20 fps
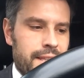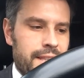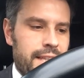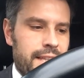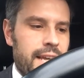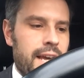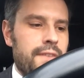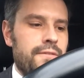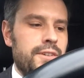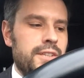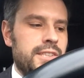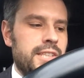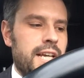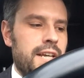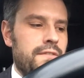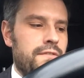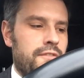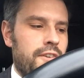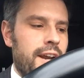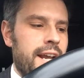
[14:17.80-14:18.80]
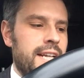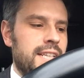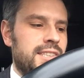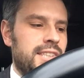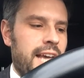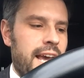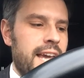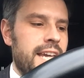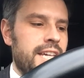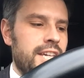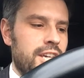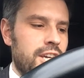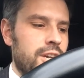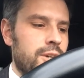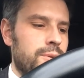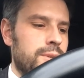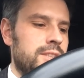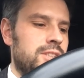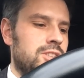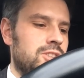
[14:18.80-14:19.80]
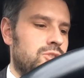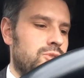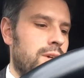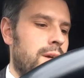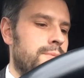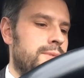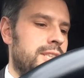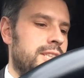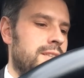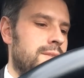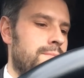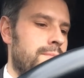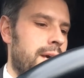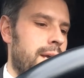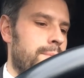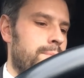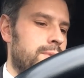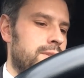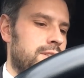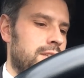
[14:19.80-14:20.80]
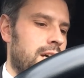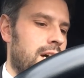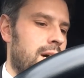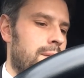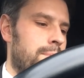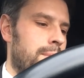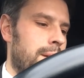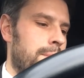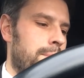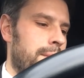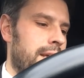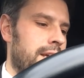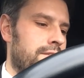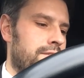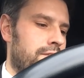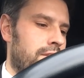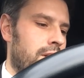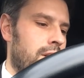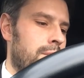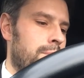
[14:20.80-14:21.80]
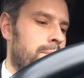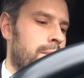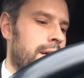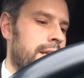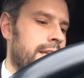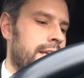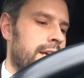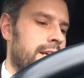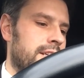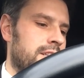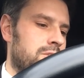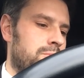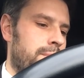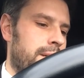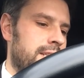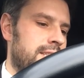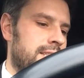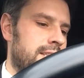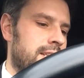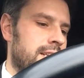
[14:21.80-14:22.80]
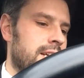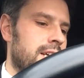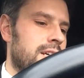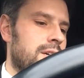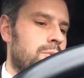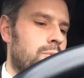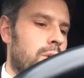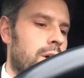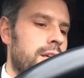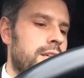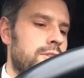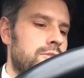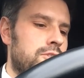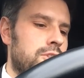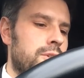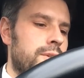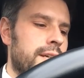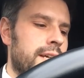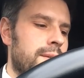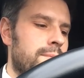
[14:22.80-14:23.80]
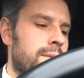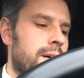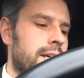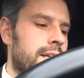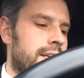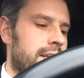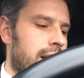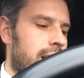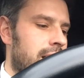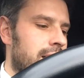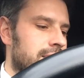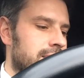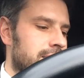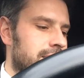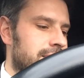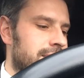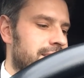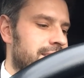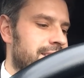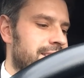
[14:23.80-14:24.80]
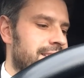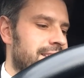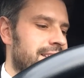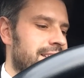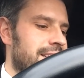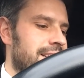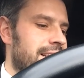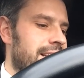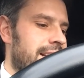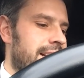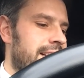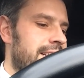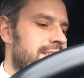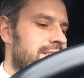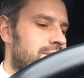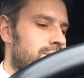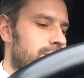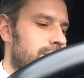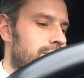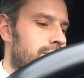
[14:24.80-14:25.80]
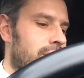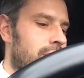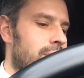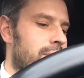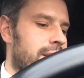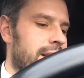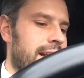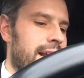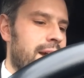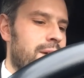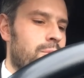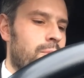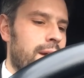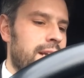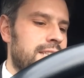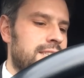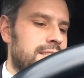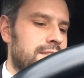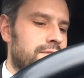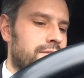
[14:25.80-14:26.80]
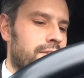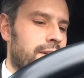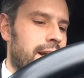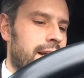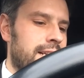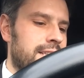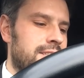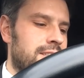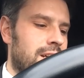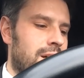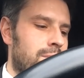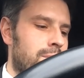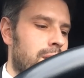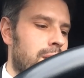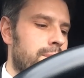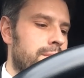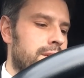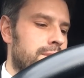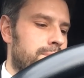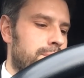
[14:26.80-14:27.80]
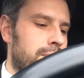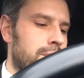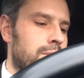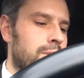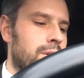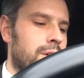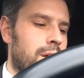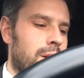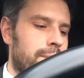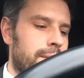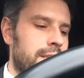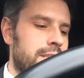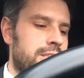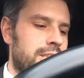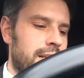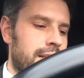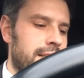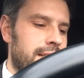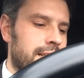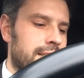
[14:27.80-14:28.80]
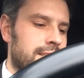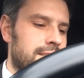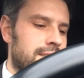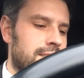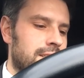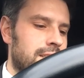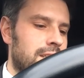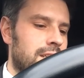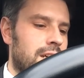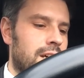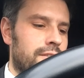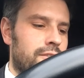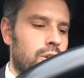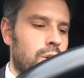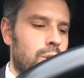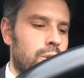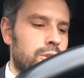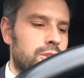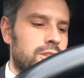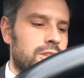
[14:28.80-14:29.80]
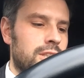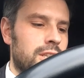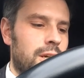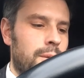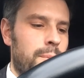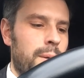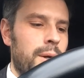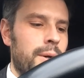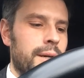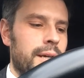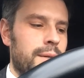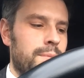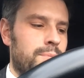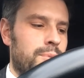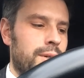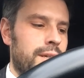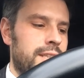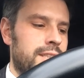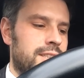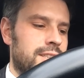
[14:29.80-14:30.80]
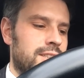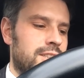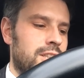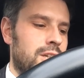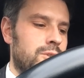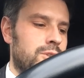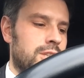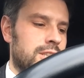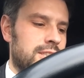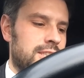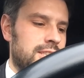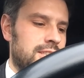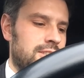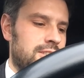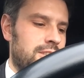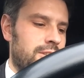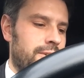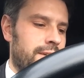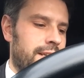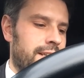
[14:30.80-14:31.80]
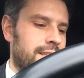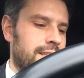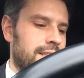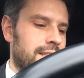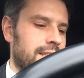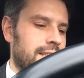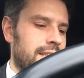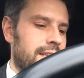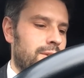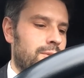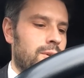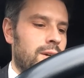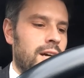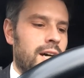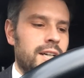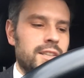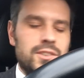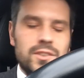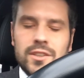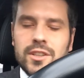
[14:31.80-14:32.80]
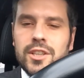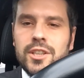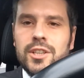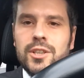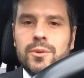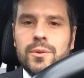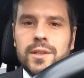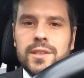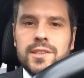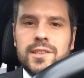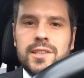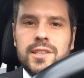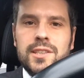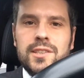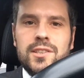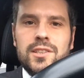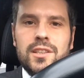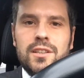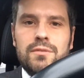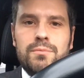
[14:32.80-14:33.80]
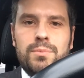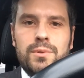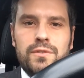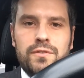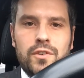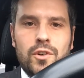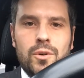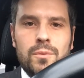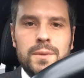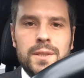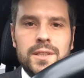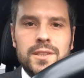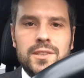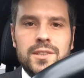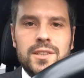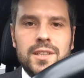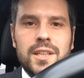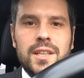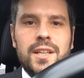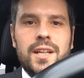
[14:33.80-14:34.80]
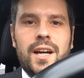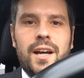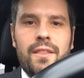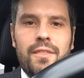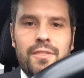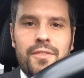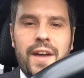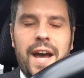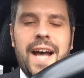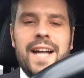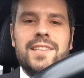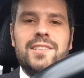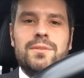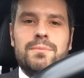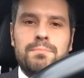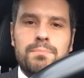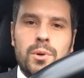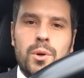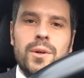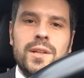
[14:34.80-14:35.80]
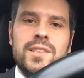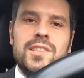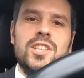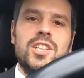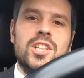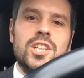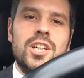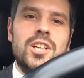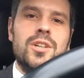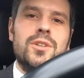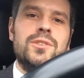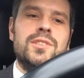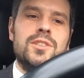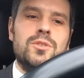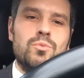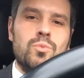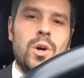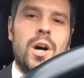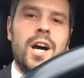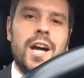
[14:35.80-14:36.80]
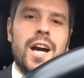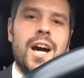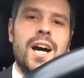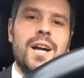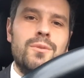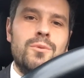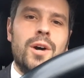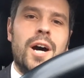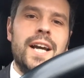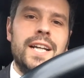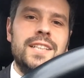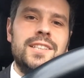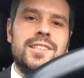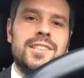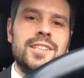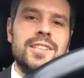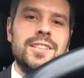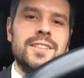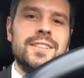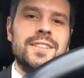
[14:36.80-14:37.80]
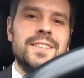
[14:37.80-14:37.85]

The everyday phrase, "Hey, you," is disrupted and made bizarre by being followed by the unexpected, "What are you doing in my garden?" It is, to invoke an air-wasted phrase, a moment of pure comic genius. Of course, appearing in print does no justice to it. It relies on the nuances of performance. And that, boys and girls, is why I write.